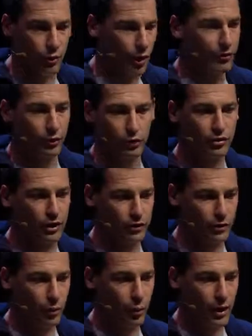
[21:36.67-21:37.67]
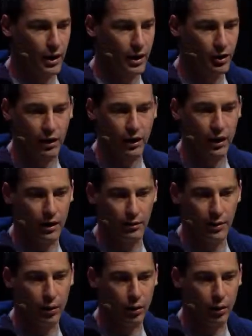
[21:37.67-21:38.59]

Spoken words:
revolutionized the way our economy